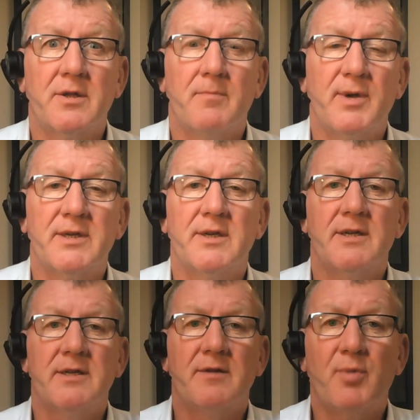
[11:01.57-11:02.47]
that
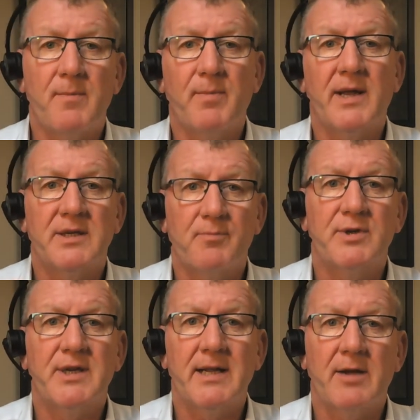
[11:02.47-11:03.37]
businesses have put in place to
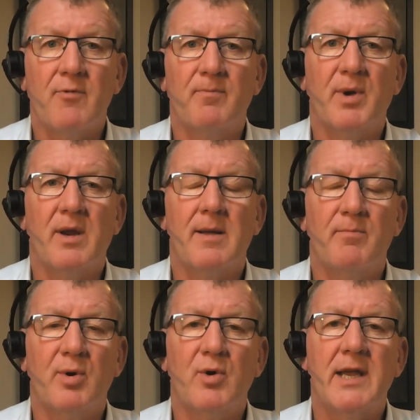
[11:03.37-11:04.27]
protect their
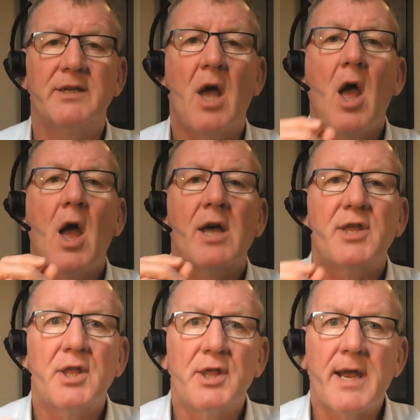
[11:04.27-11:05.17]
employees,
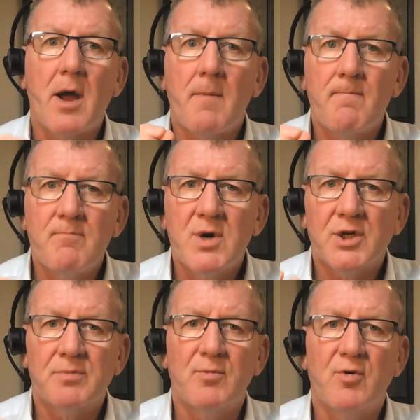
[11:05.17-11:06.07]
that they are
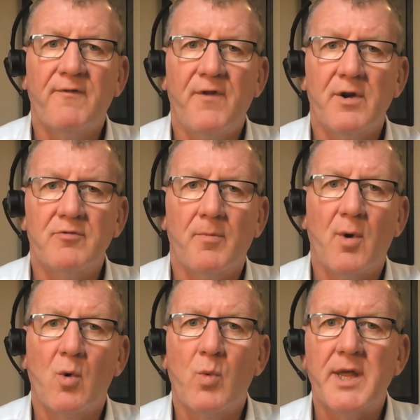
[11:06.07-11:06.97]
much more
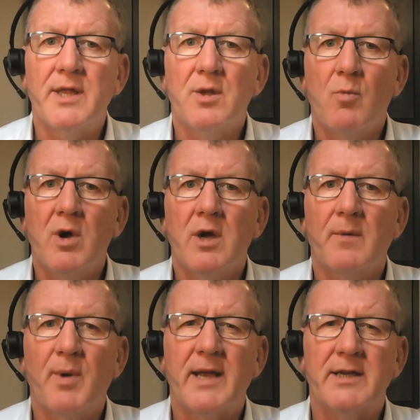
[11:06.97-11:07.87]
vulnerable within the
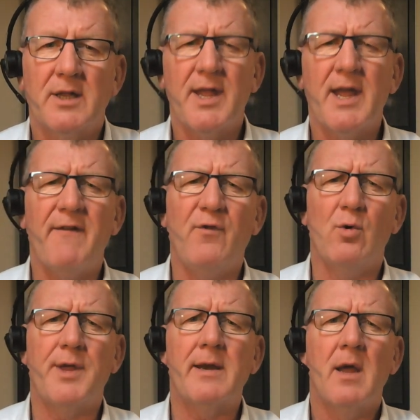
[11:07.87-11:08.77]
workplace. And therefore
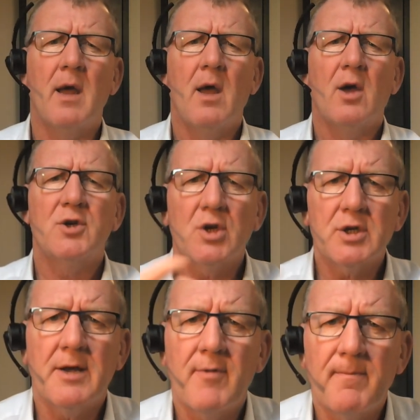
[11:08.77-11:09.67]
then, does
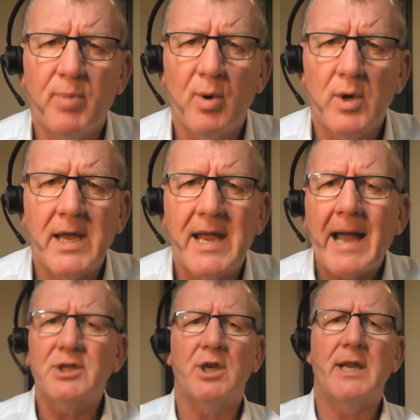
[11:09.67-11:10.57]
their employee
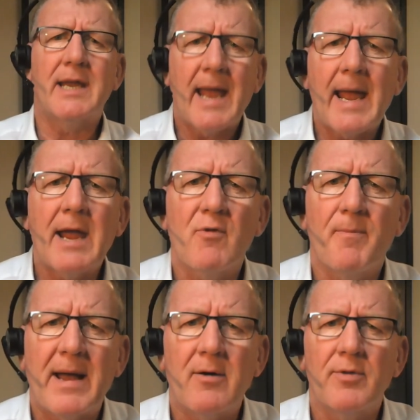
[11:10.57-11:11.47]
actually care
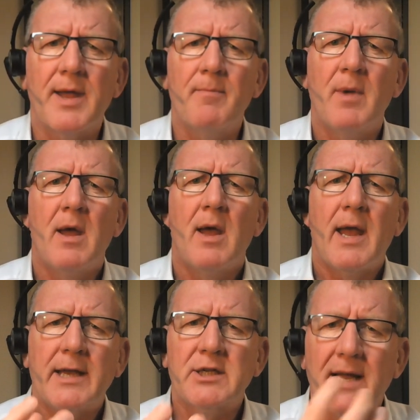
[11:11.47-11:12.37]
about them?
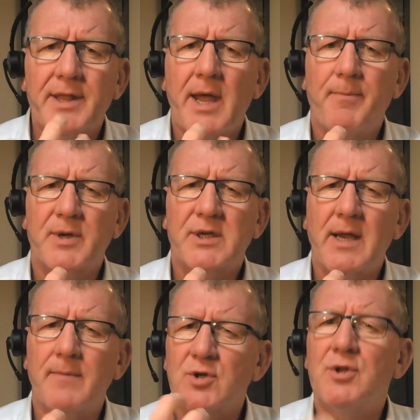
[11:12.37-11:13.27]
Is that their
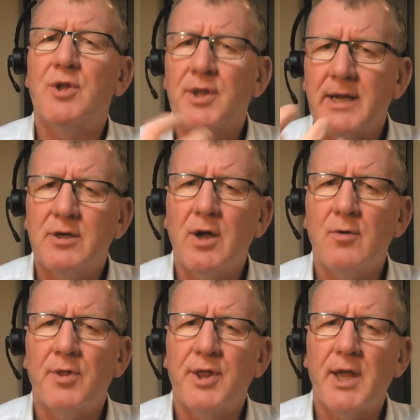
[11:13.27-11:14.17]
perception that they
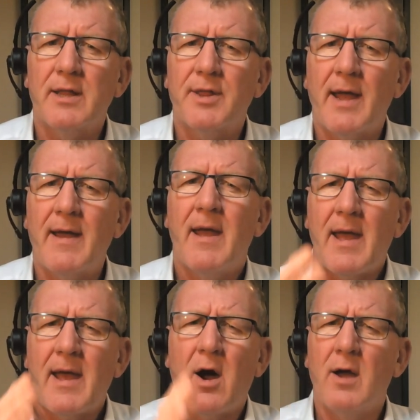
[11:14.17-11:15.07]
don't think that?
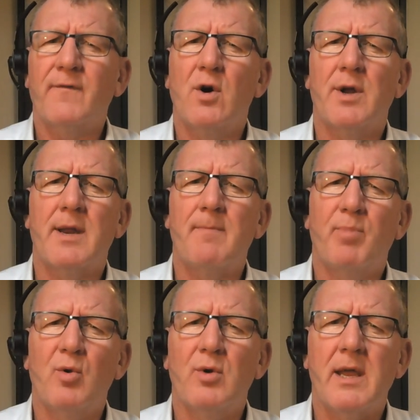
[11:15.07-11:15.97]
I've got an
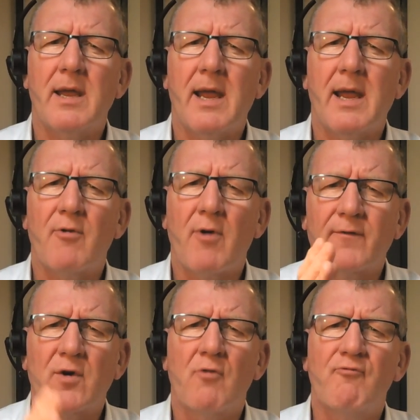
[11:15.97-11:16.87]
employee here, I've
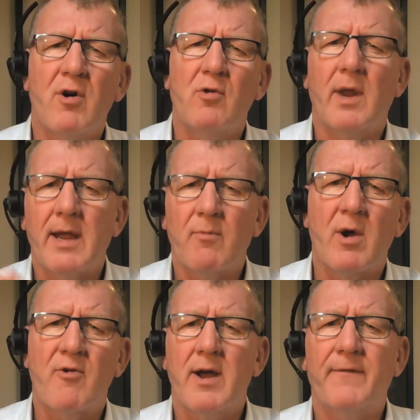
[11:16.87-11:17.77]
got a role here
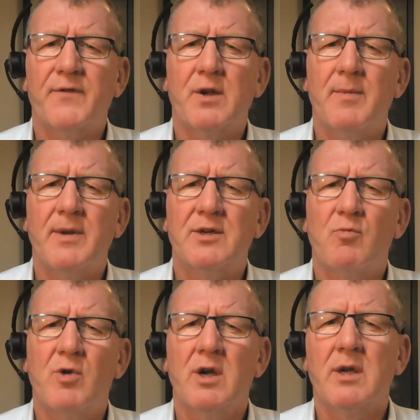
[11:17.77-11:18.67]
where I have to come into
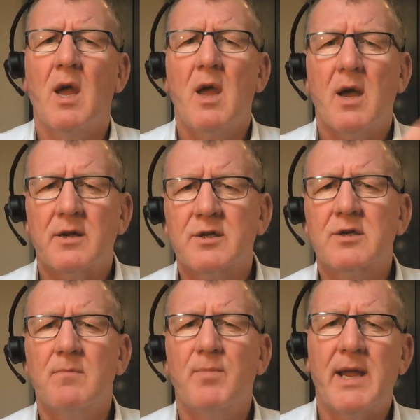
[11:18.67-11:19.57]
work and
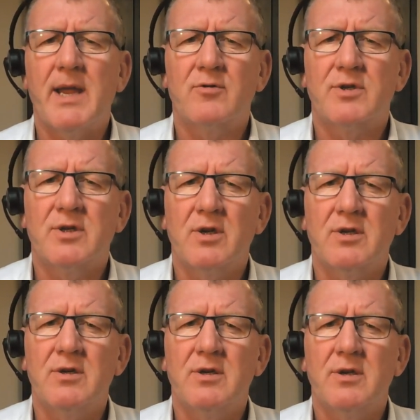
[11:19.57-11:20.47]
somebody else
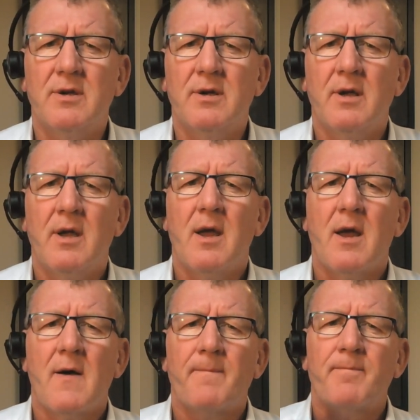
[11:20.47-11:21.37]
doesn't.
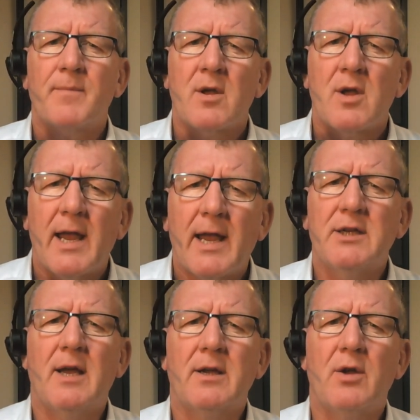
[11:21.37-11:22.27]
Is
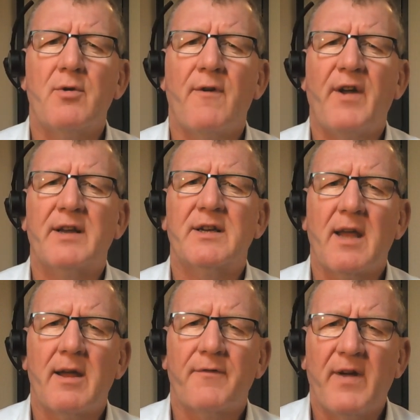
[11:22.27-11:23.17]
that going to affect
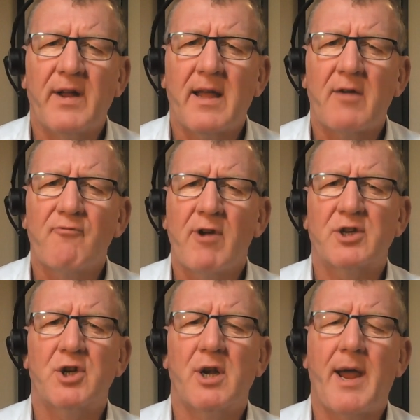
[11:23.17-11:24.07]
their
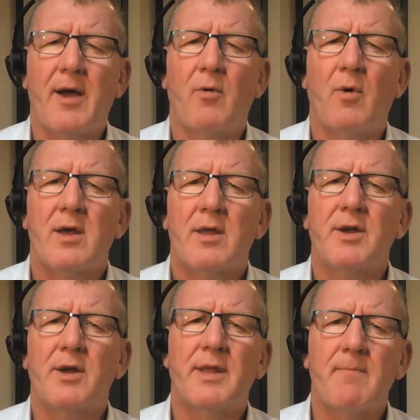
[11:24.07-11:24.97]
rationale
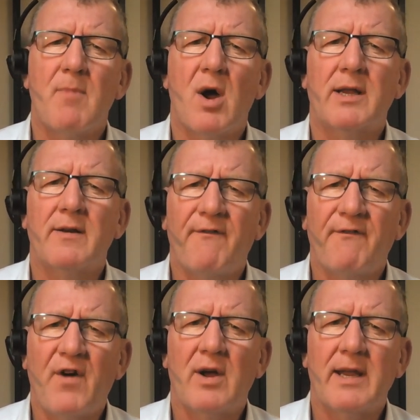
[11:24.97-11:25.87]
that they might
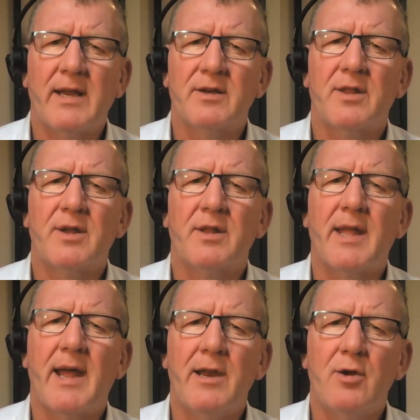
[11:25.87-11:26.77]
find that
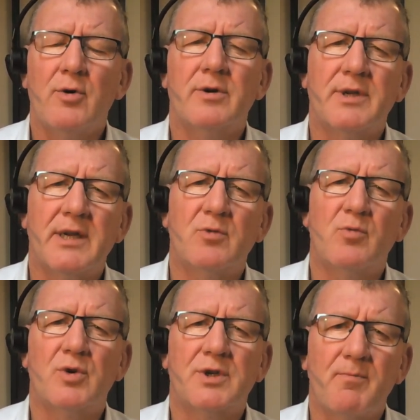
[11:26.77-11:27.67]
their loyalty
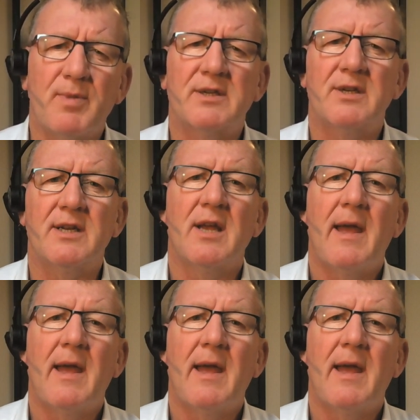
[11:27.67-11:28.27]
towards the business